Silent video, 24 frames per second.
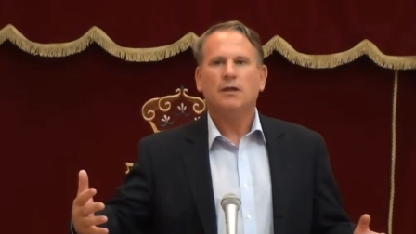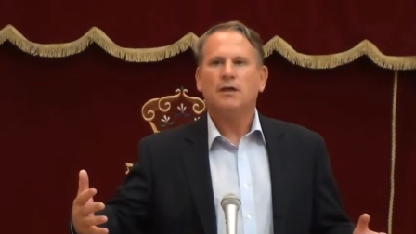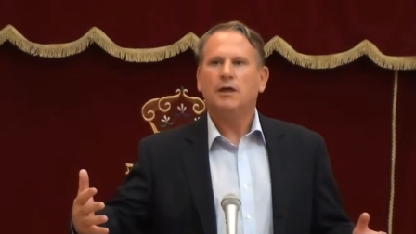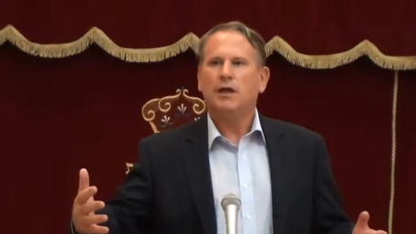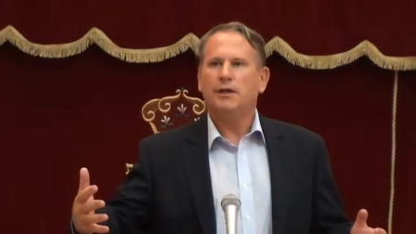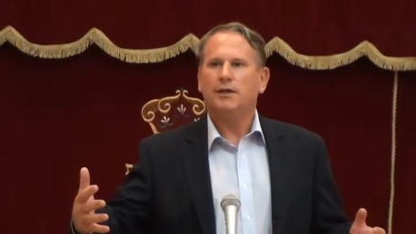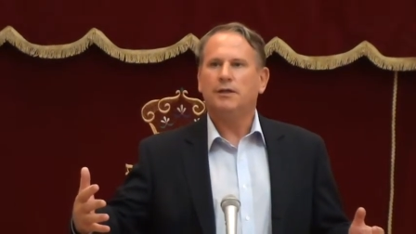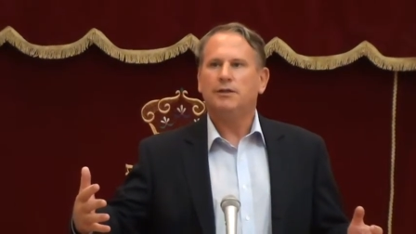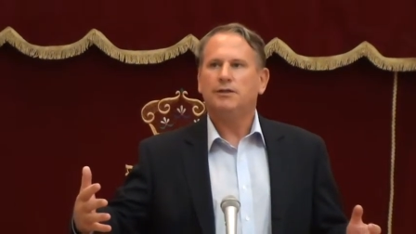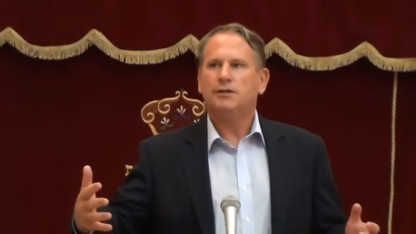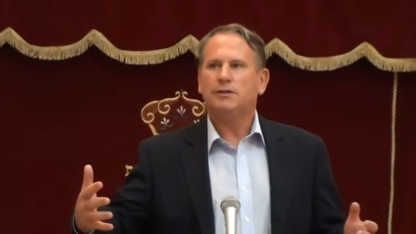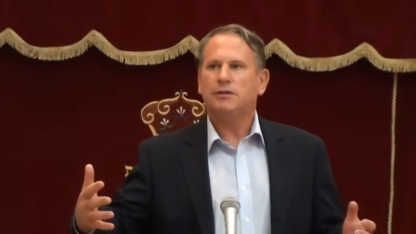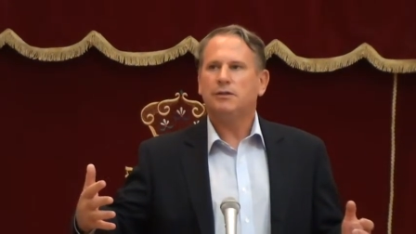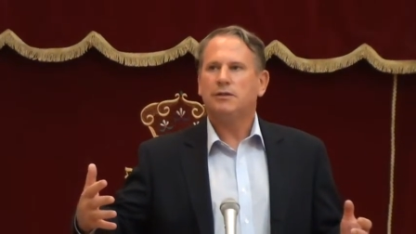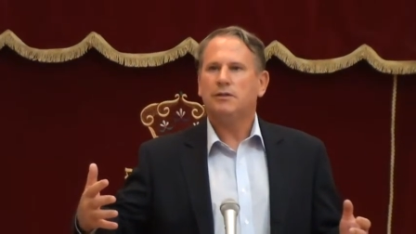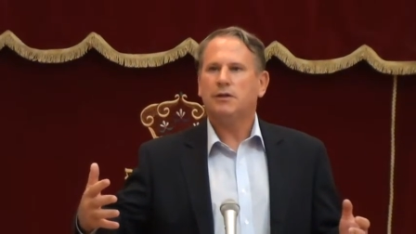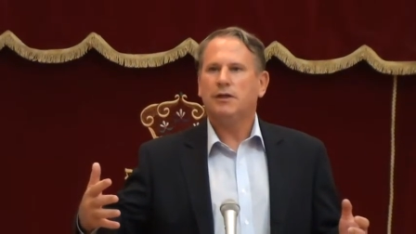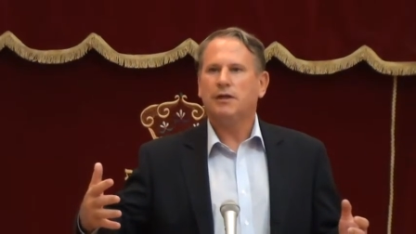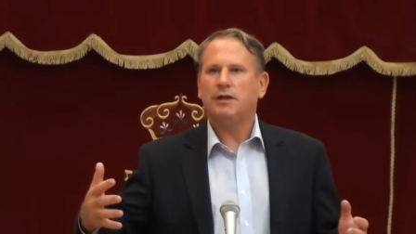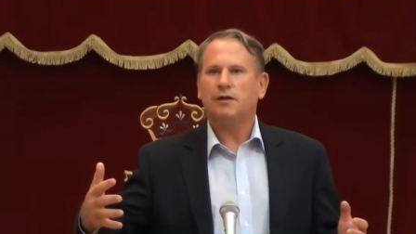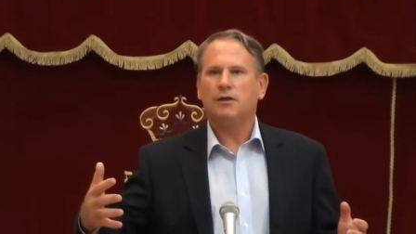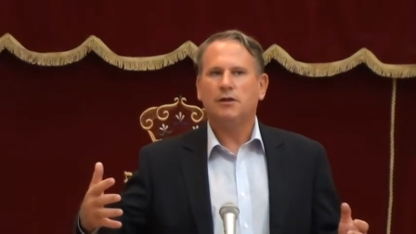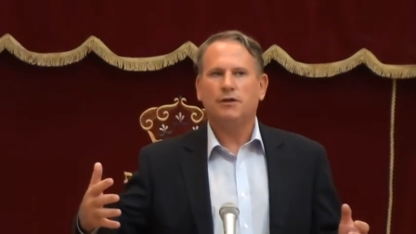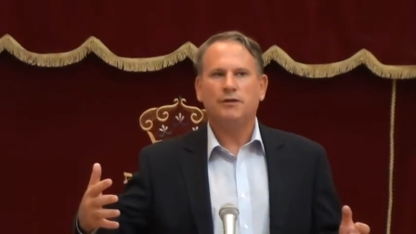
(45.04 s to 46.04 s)
and
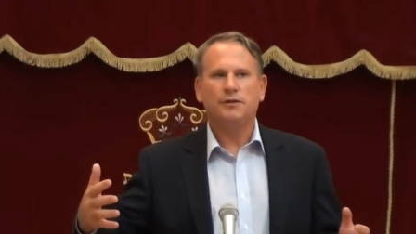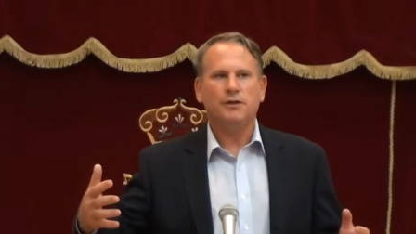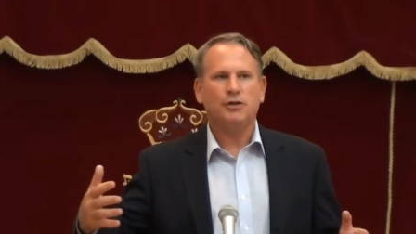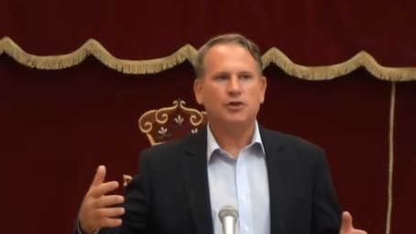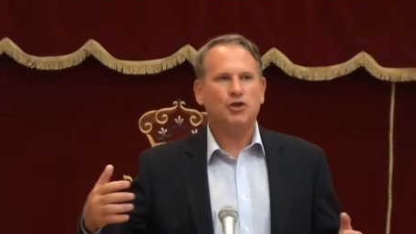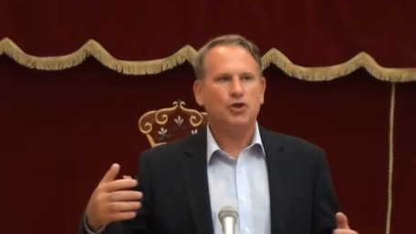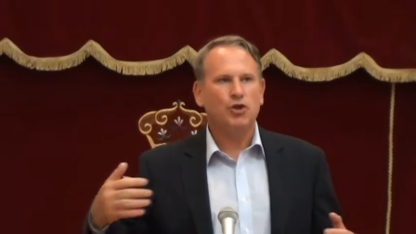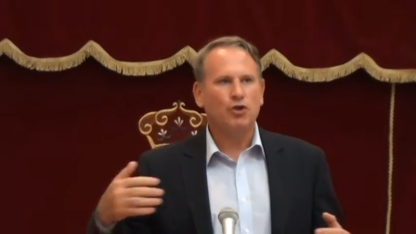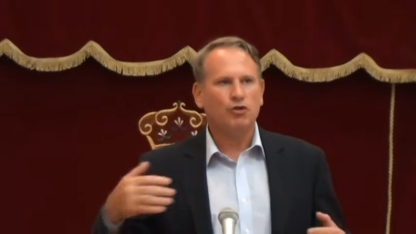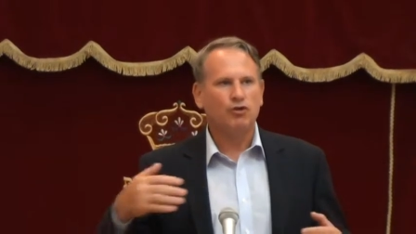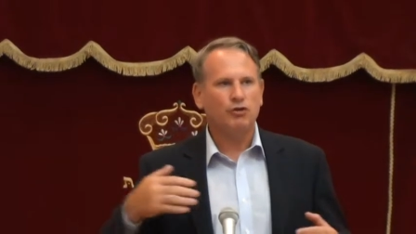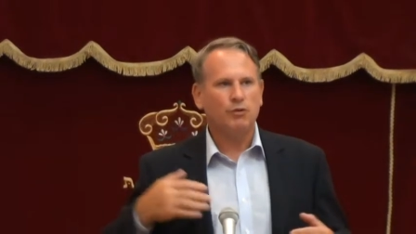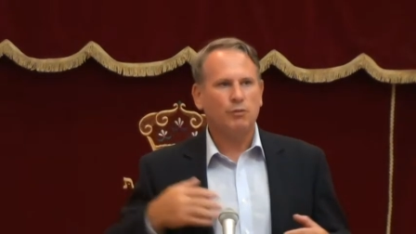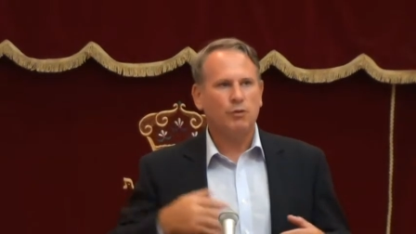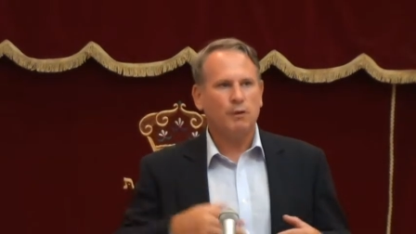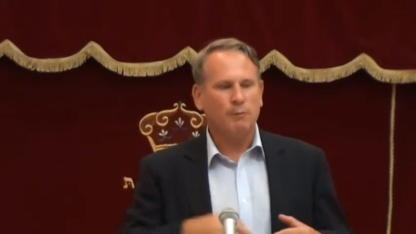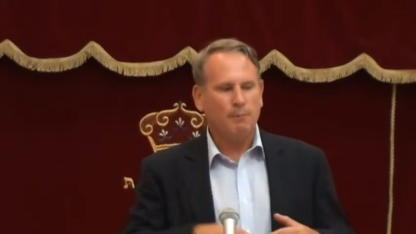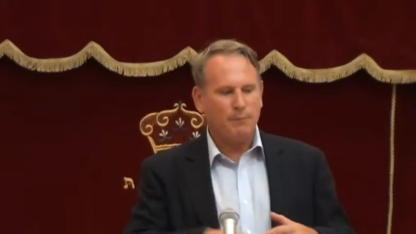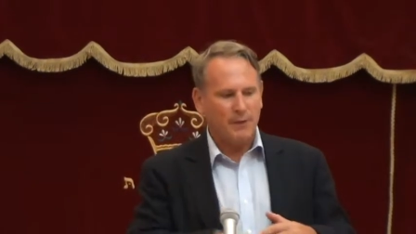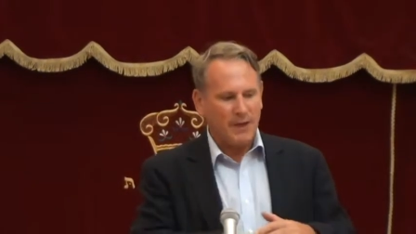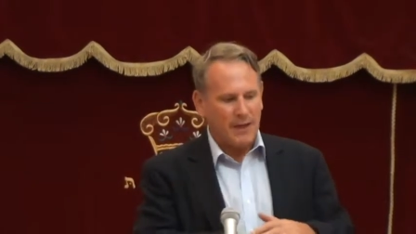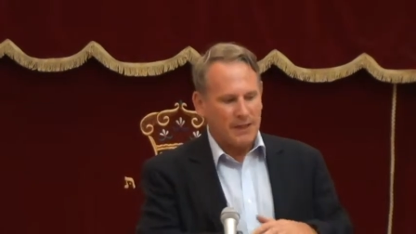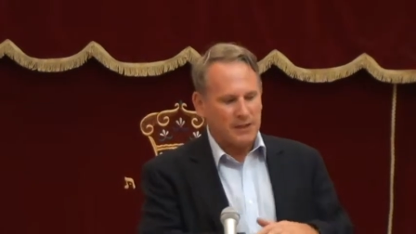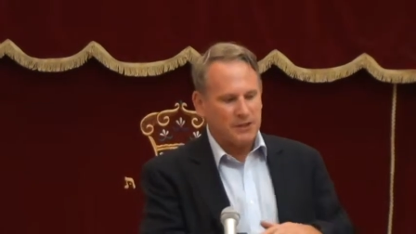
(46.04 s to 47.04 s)
including children
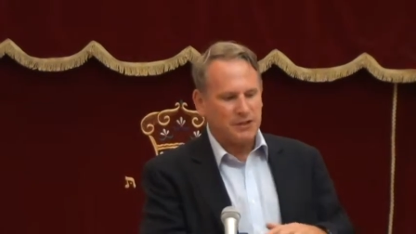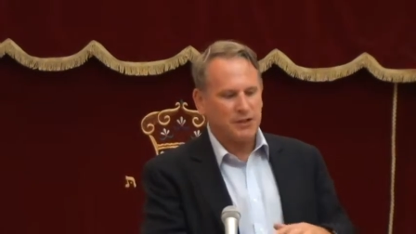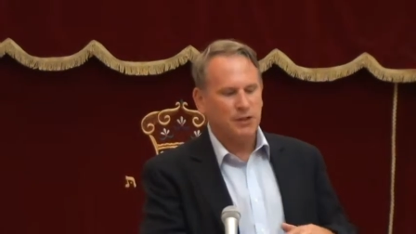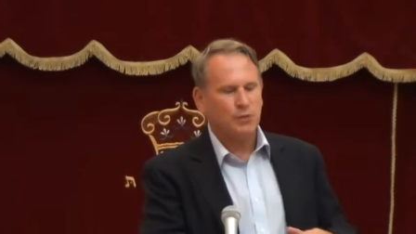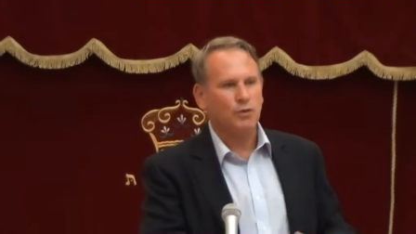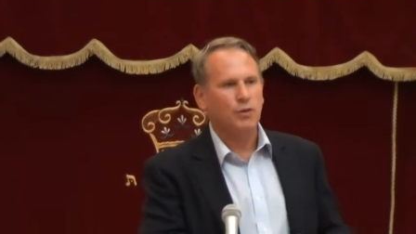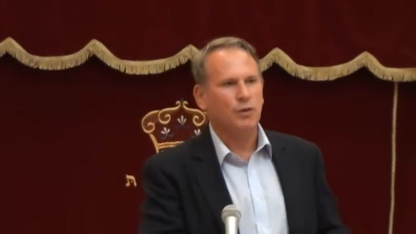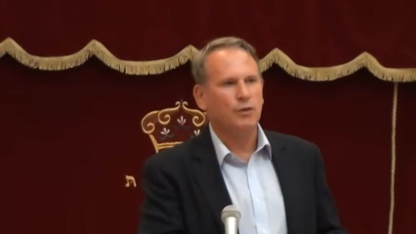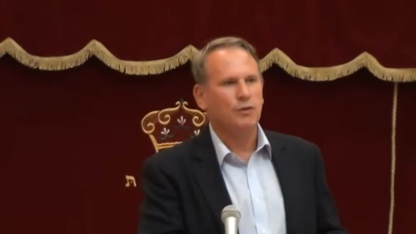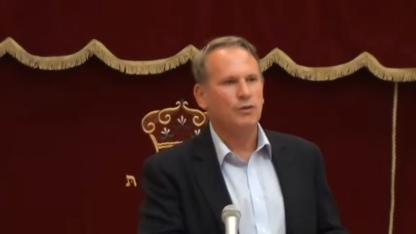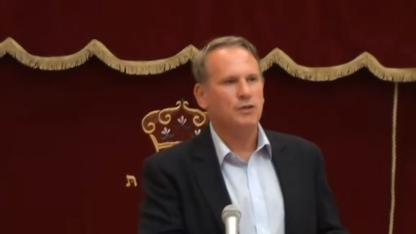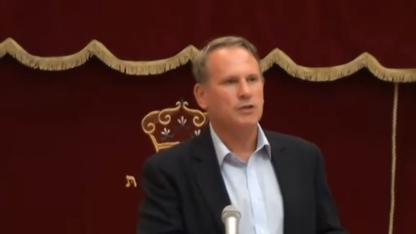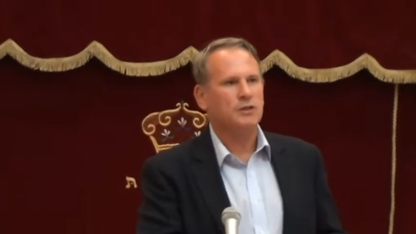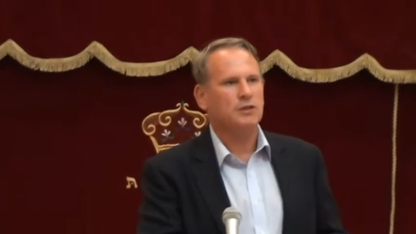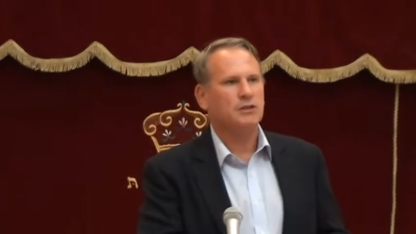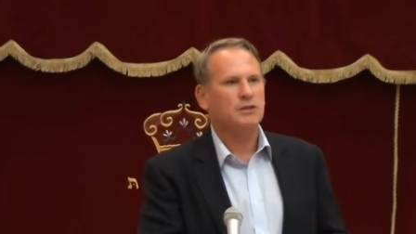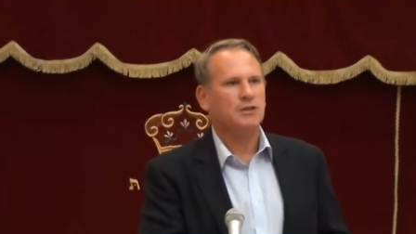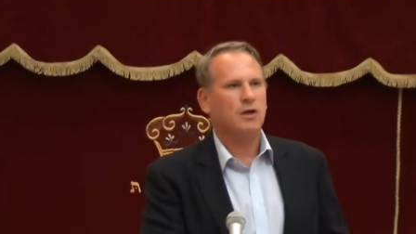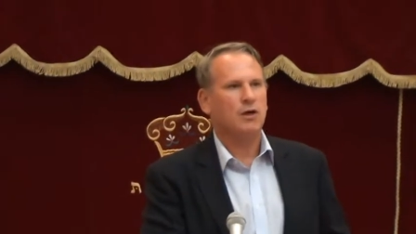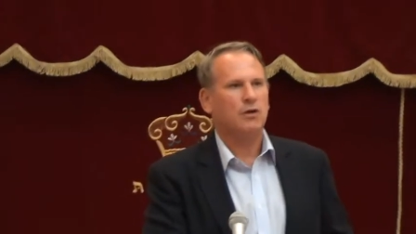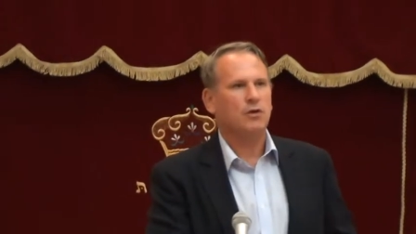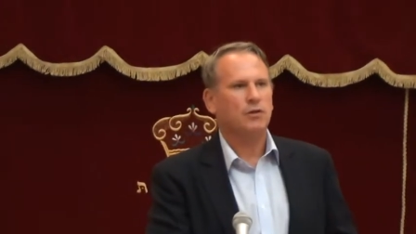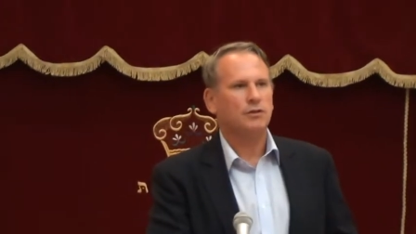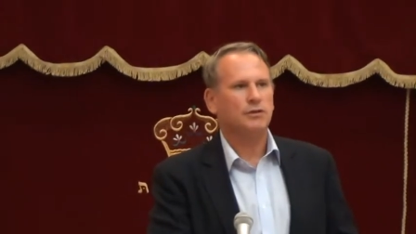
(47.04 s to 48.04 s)
with plastic wounds
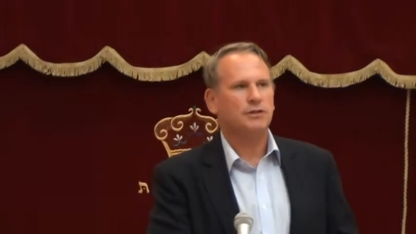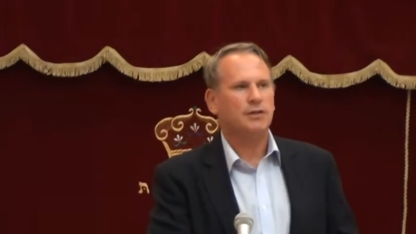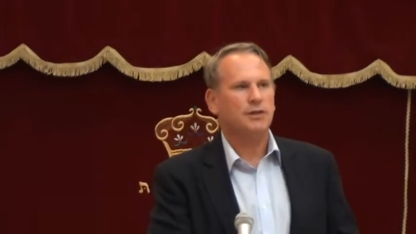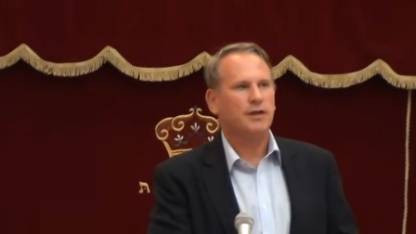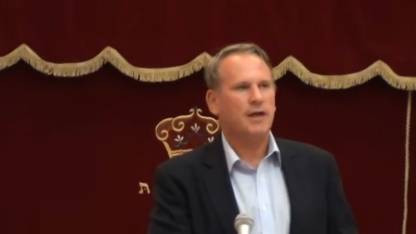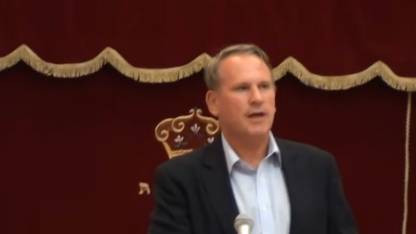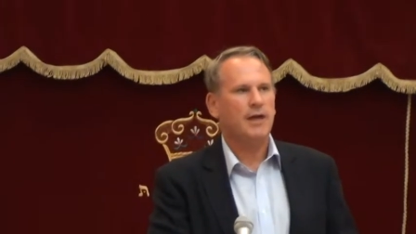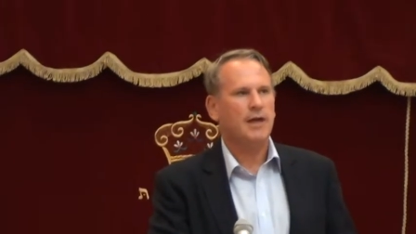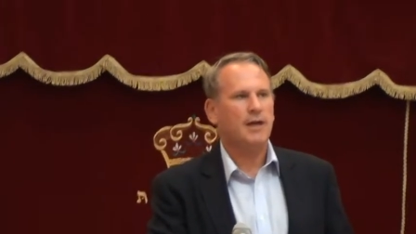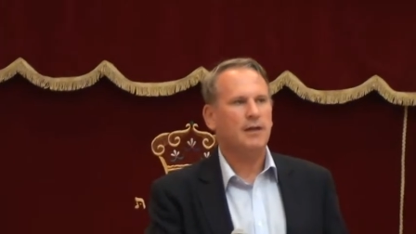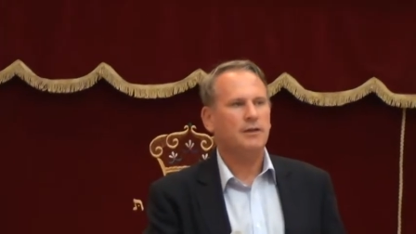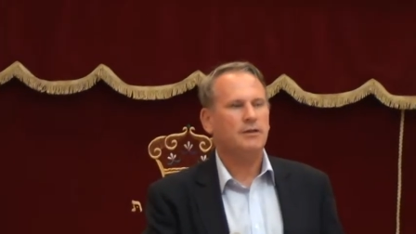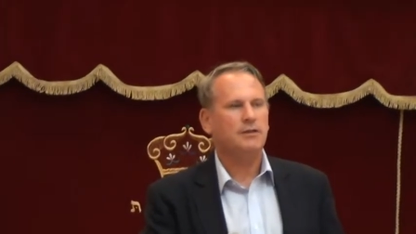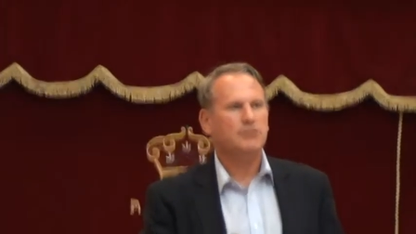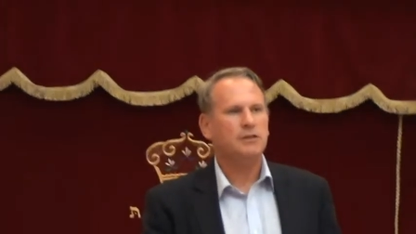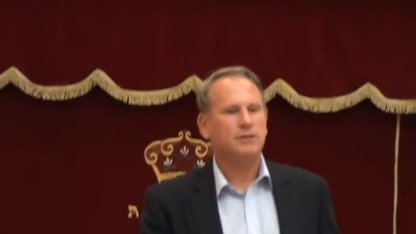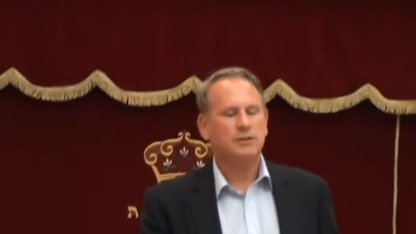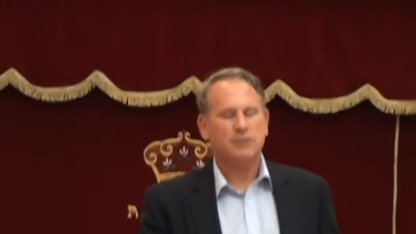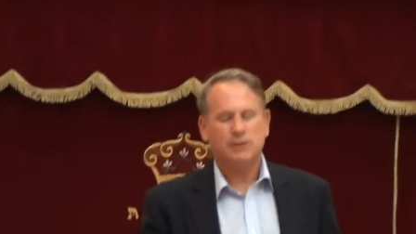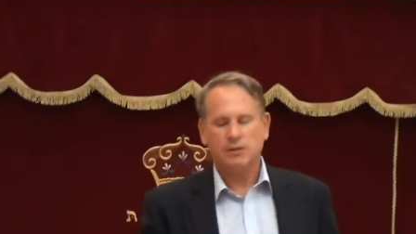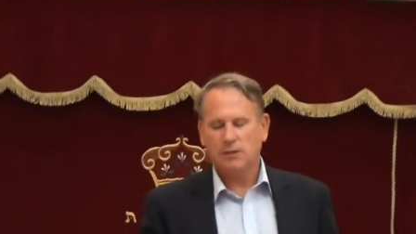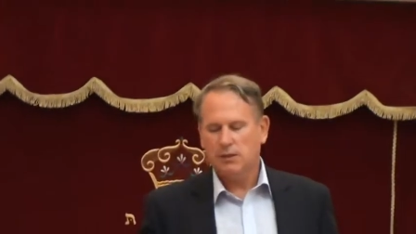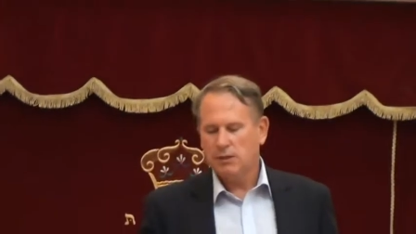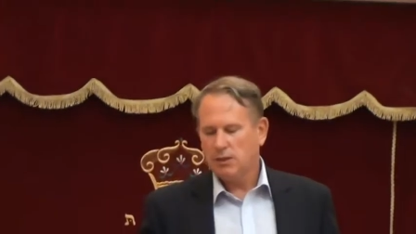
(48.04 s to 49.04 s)
stuck onto their
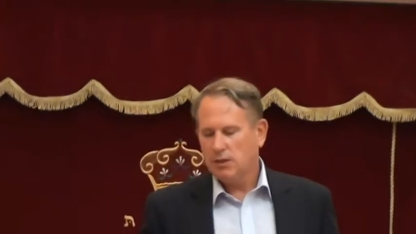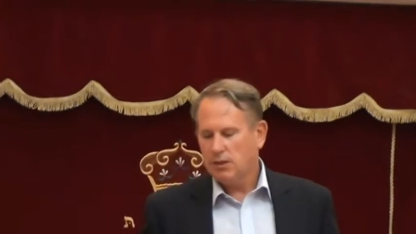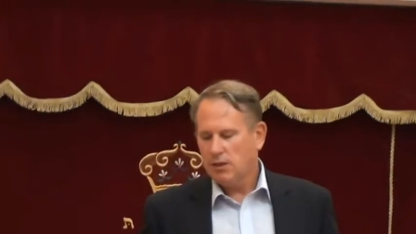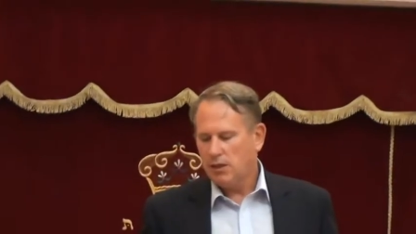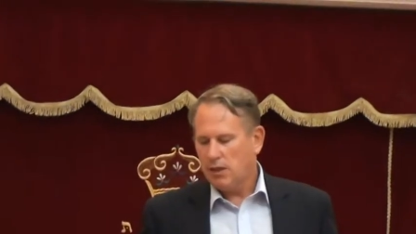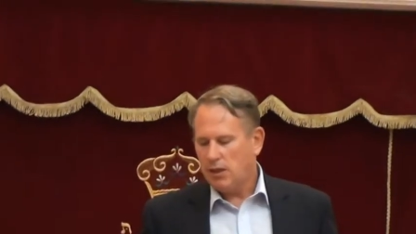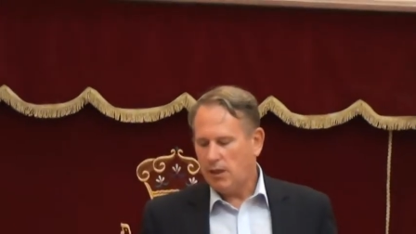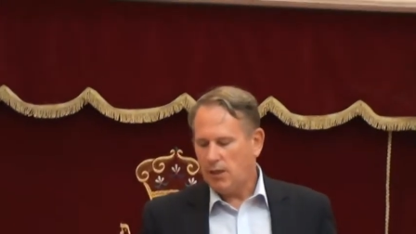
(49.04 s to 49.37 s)
hands,